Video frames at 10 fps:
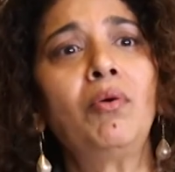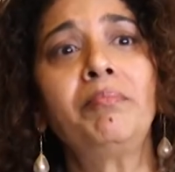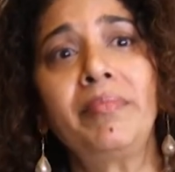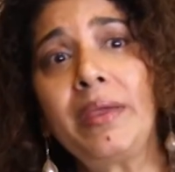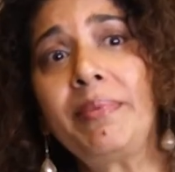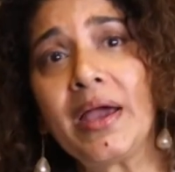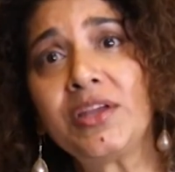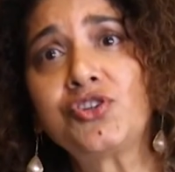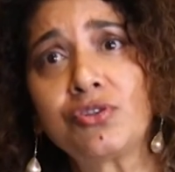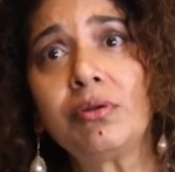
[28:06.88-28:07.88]
Maybe I
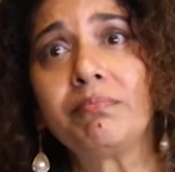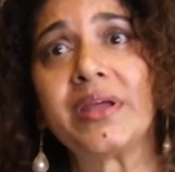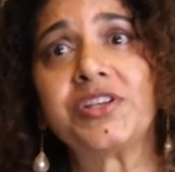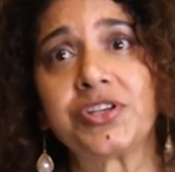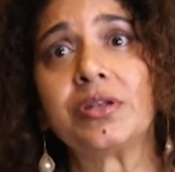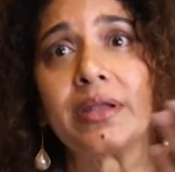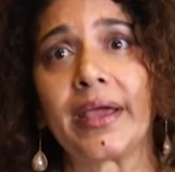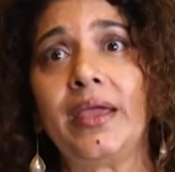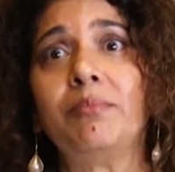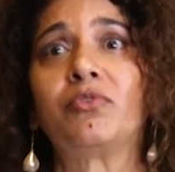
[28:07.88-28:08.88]
should mention
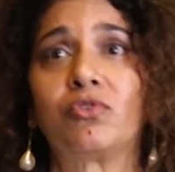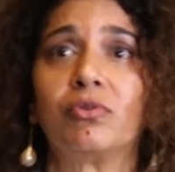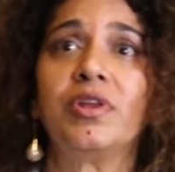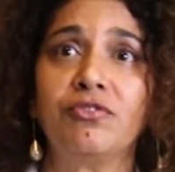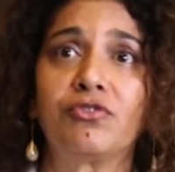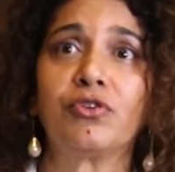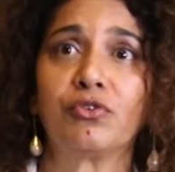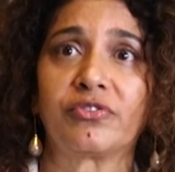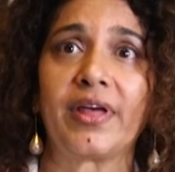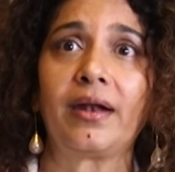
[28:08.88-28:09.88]
Naim to
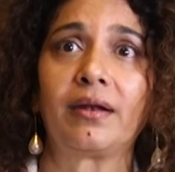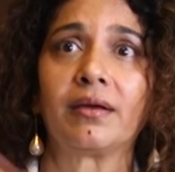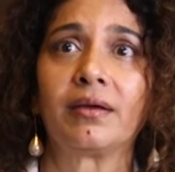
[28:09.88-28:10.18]
introduce that.